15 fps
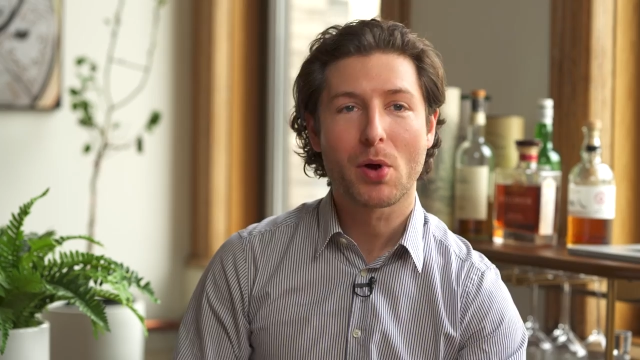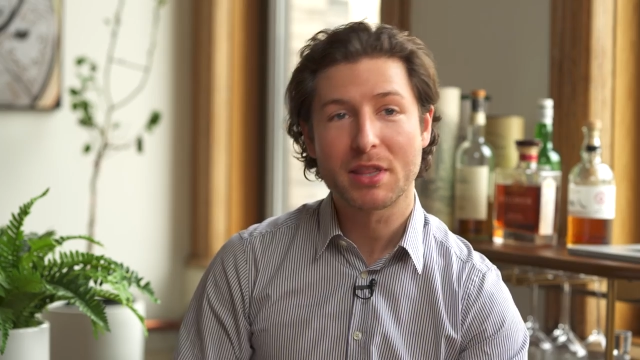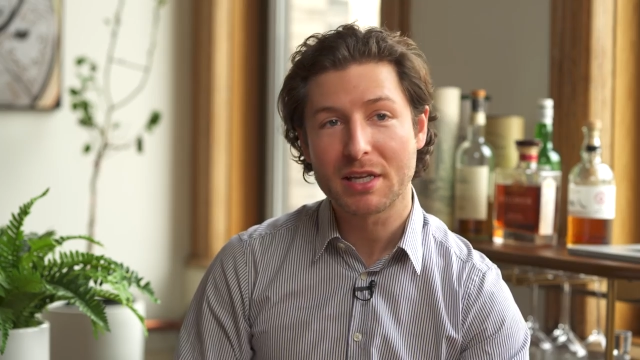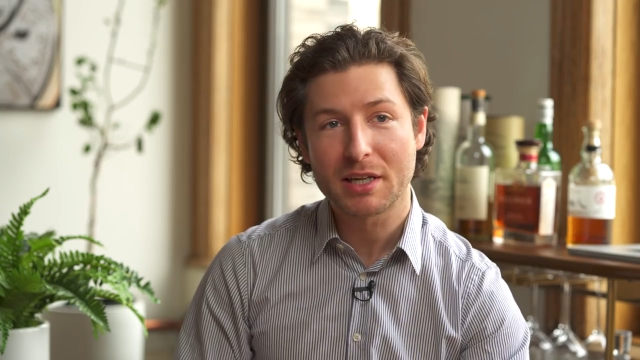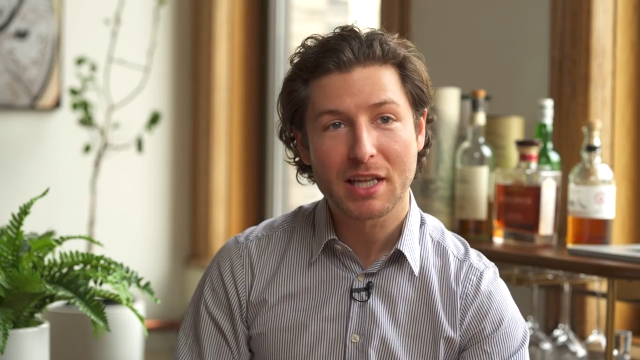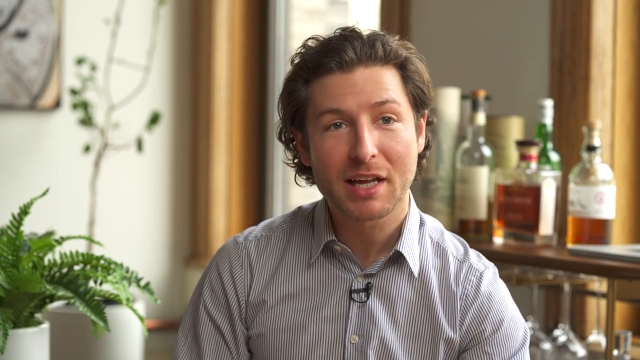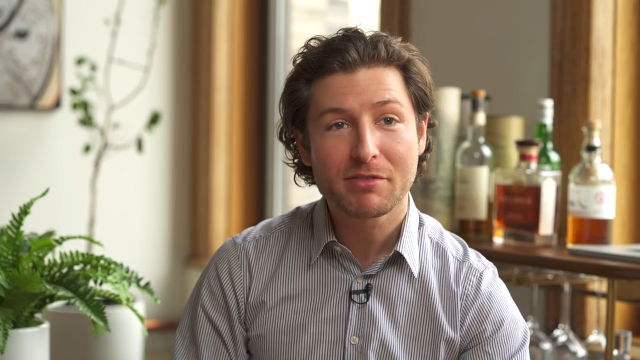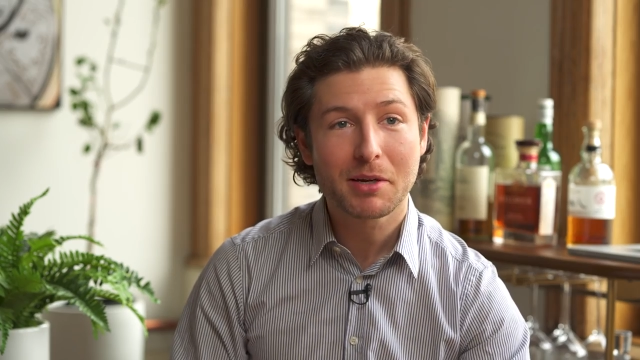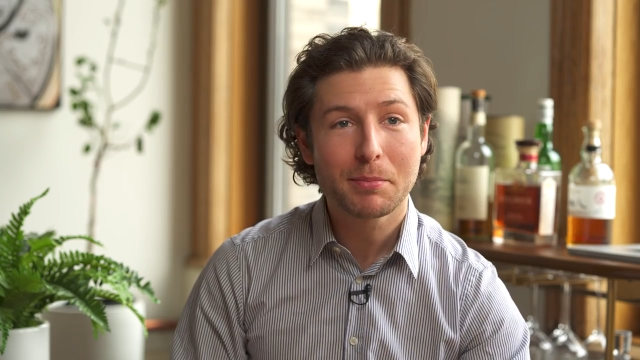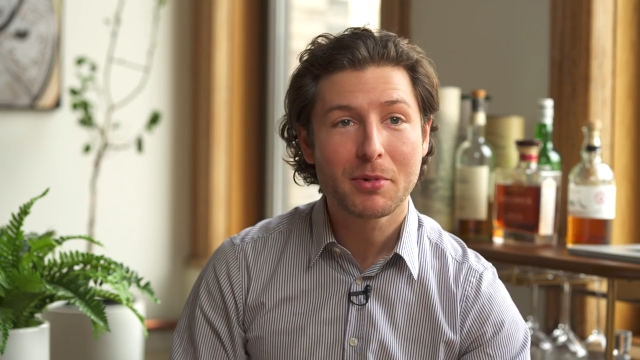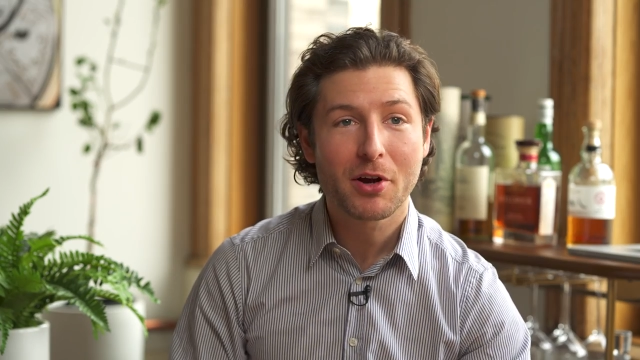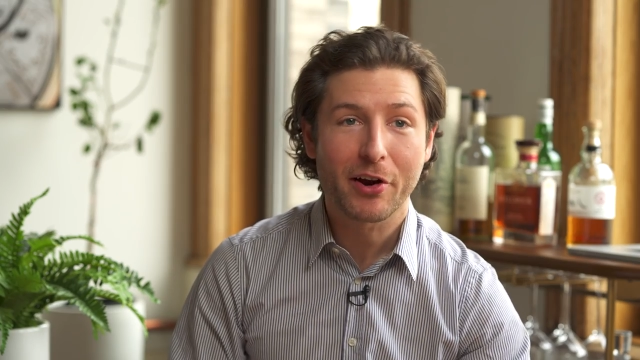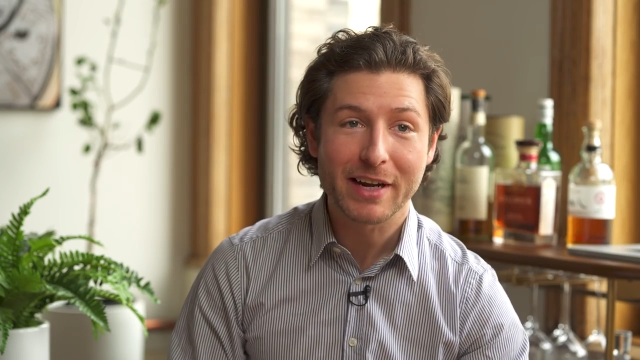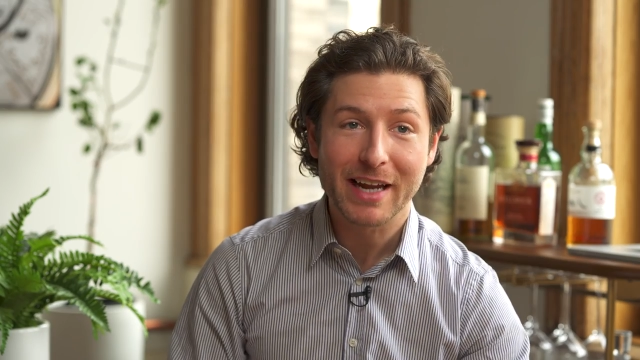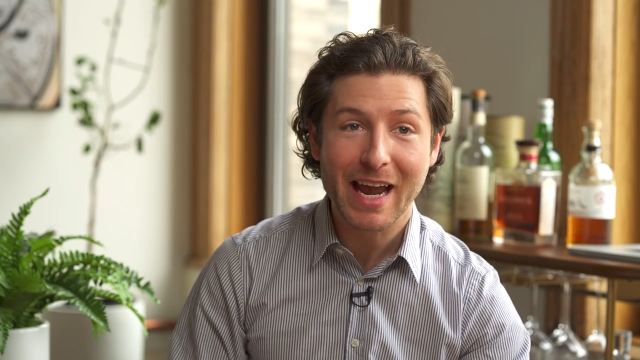Whether you love
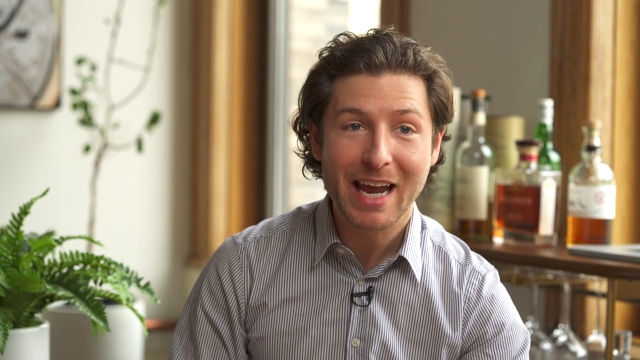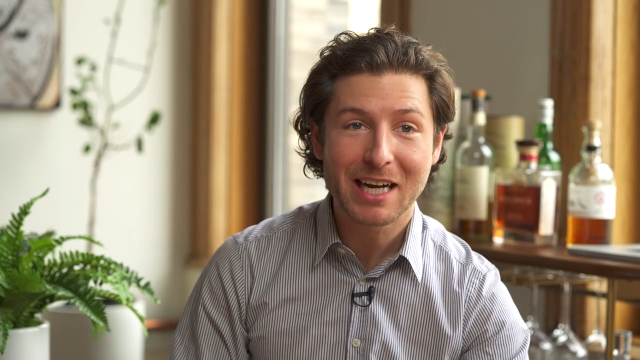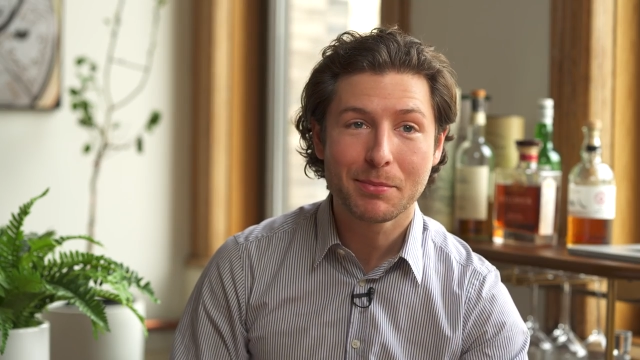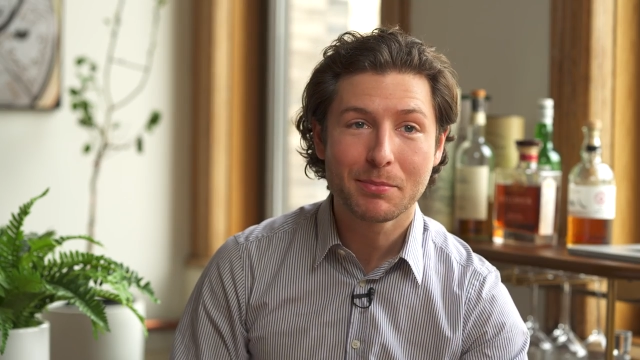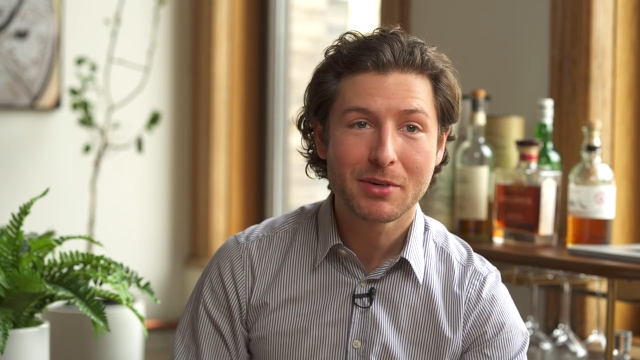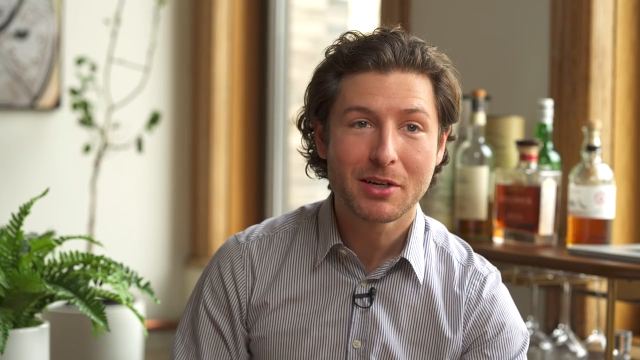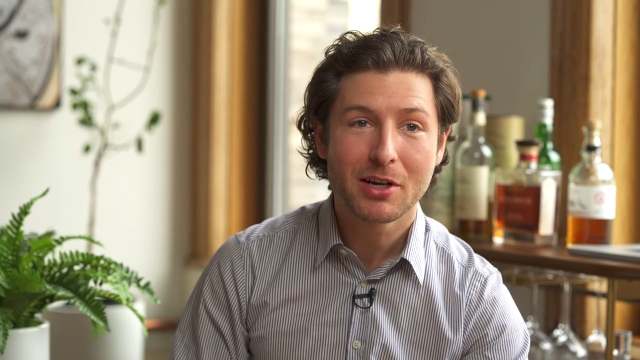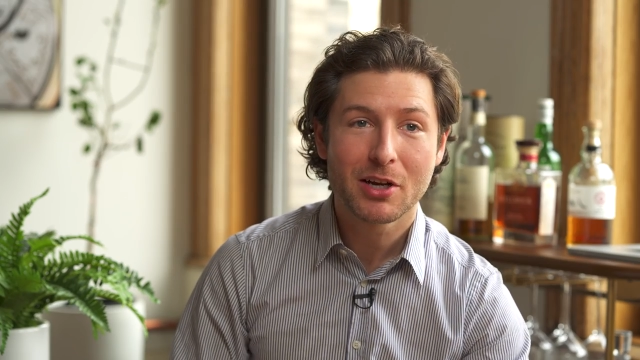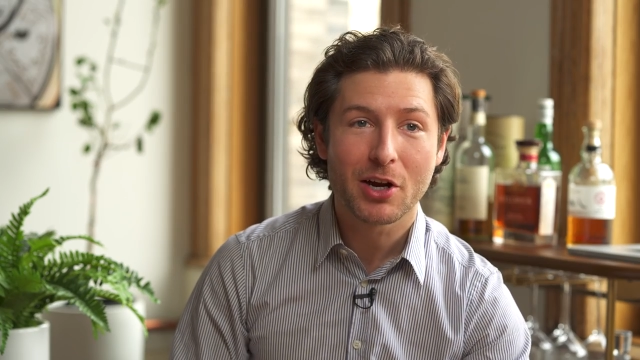them or you hate them,